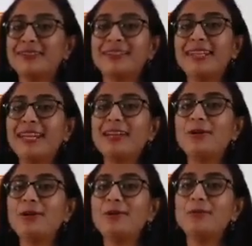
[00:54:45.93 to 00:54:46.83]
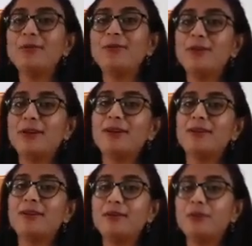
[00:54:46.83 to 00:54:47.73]
they cannot move,
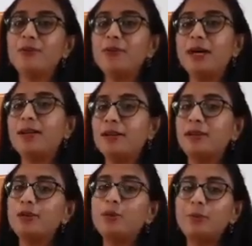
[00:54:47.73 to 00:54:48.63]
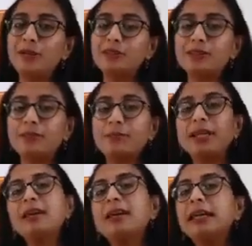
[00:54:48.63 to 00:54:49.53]
who are obese or
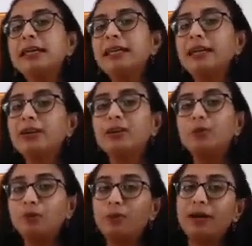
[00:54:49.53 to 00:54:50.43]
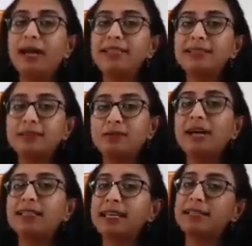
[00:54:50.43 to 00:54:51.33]
something, they cannot move as
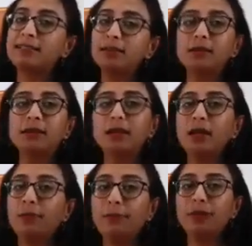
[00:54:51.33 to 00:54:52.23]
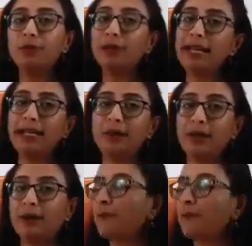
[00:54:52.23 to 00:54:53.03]
fast as the people who are lightweight.